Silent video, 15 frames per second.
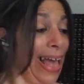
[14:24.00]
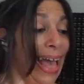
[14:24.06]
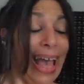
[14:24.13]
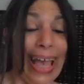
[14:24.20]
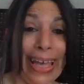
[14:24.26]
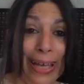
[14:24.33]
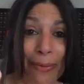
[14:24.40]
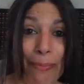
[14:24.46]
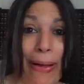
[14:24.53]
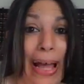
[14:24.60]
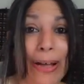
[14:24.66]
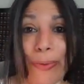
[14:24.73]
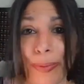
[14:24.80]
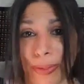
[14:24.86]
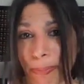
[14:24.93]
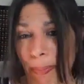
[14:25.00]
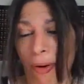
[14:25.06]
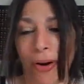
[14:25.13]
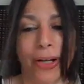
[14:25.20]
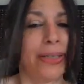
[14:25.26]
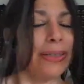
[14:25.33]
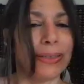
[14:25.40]
Hey, I'm back with
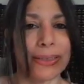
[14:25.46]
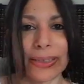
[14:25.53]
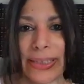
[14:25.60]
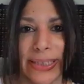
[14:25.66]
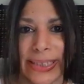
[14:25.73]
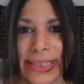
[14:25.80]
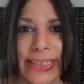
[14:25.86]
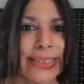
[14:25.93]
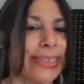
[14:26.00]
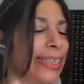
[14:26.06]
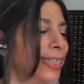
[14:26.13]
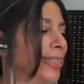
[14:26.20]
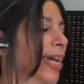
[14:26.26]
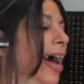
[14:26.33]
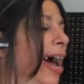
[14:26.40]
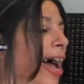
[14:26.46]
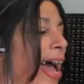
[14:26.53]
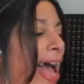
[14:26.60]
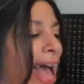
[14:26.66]
part gazillion.